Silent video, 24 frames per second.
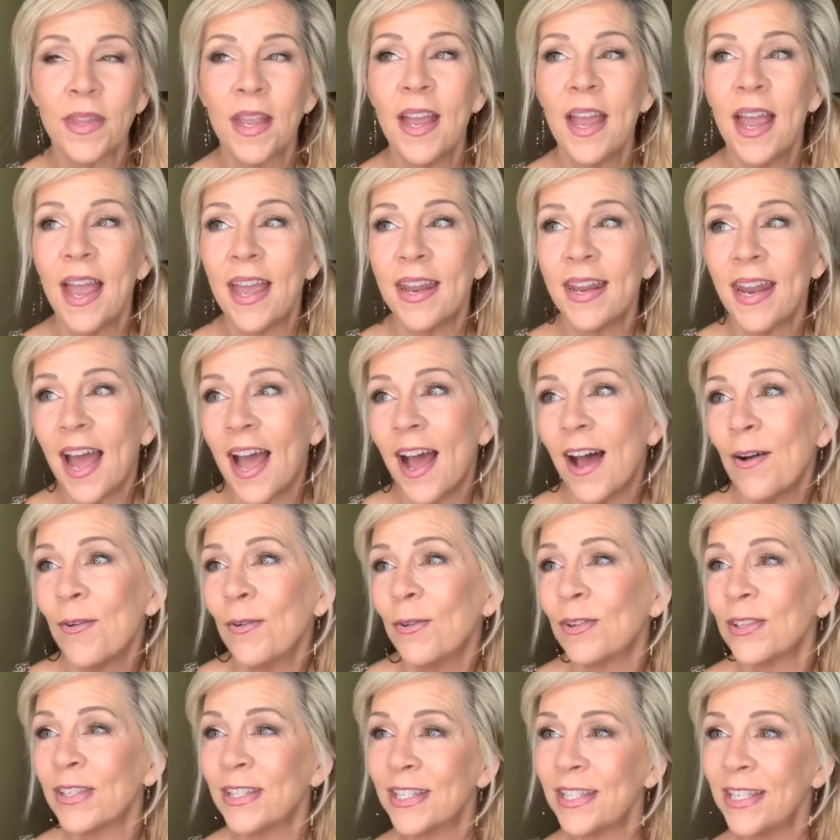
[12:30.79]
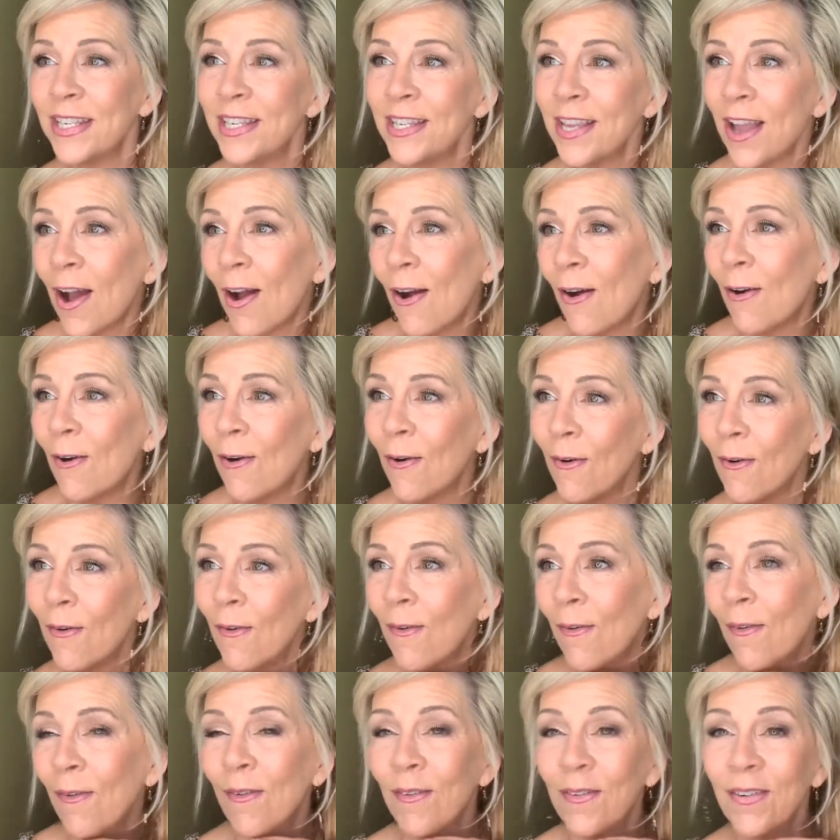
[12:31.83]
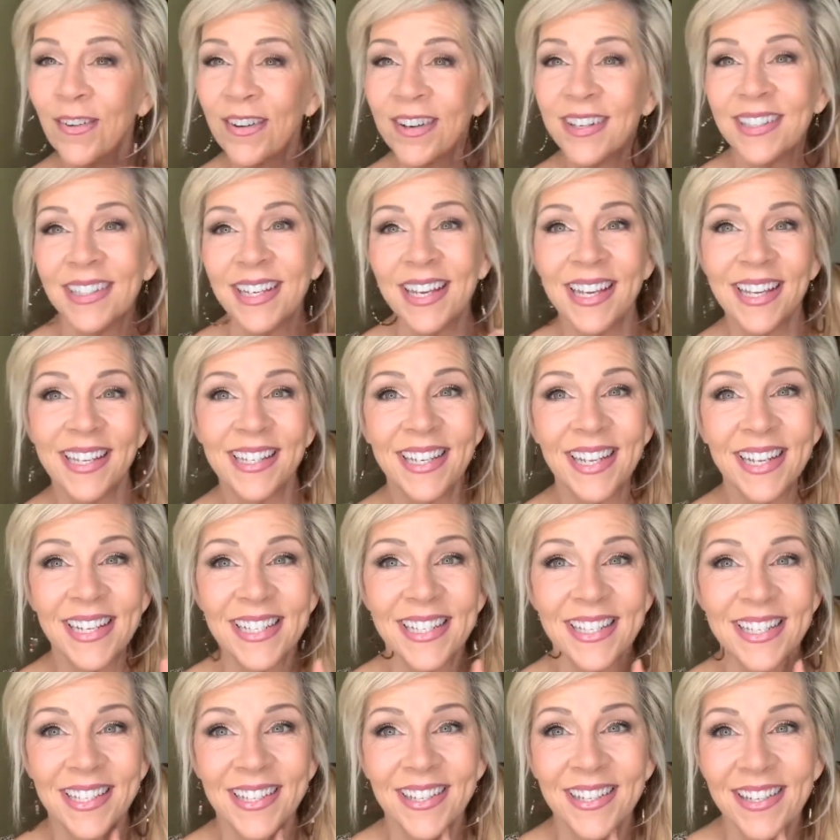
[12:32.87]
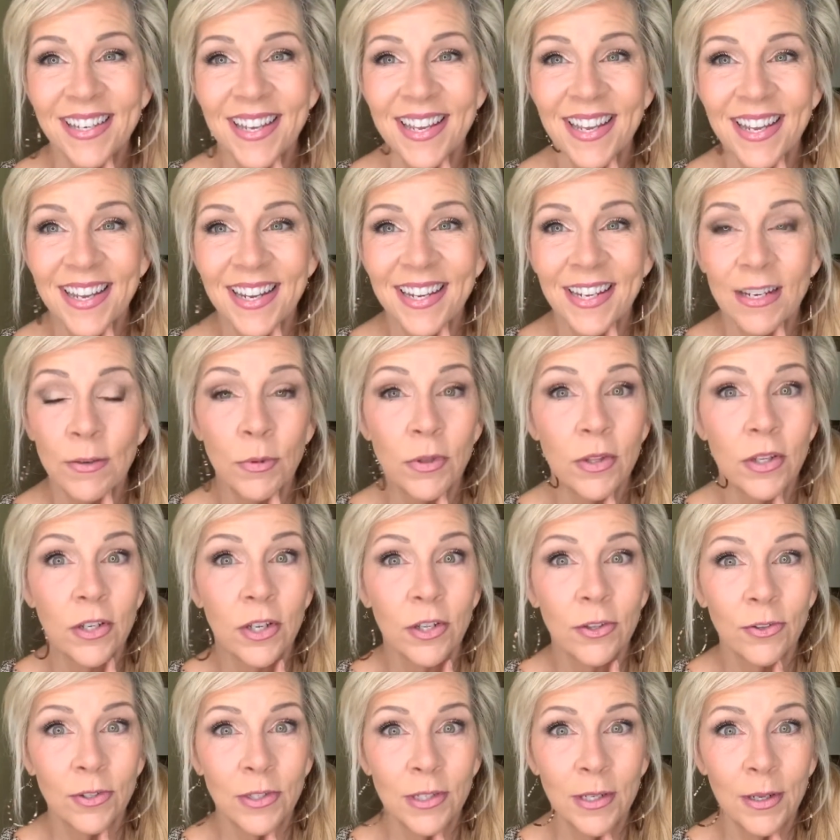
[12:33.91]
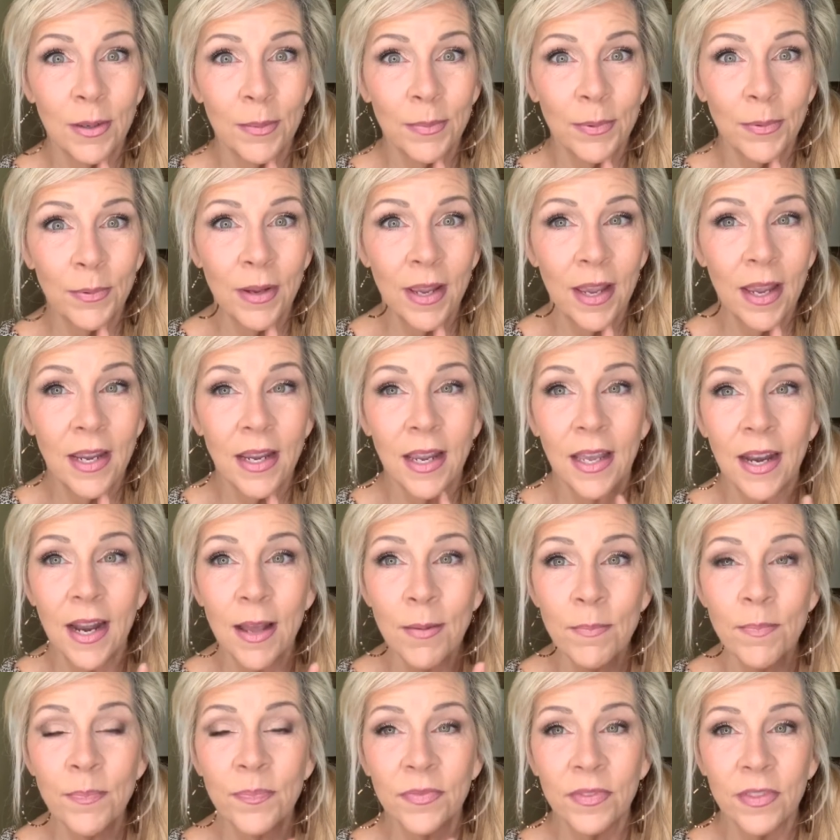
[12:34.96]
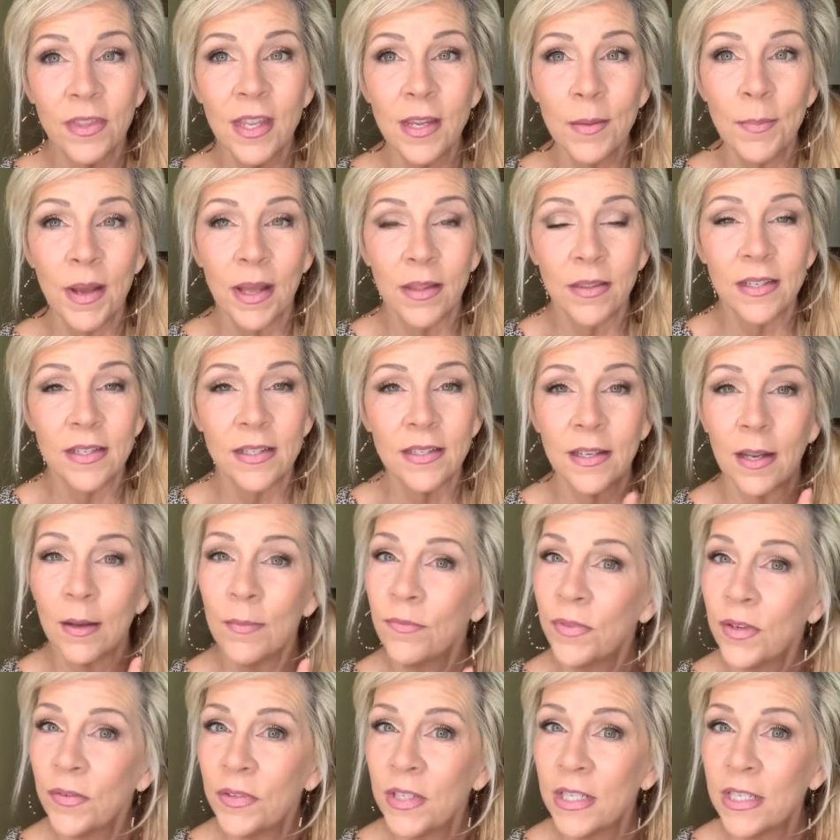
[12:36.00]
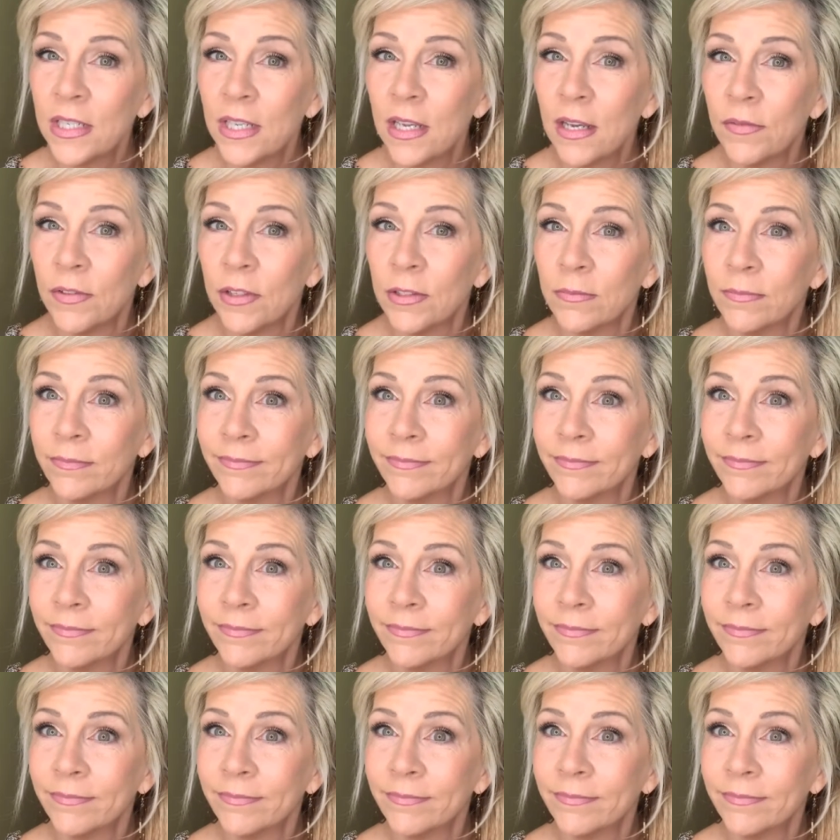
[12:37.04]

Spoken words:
And I will see y'all next Sunday with another tip, okay? And think about this now, I'm 57.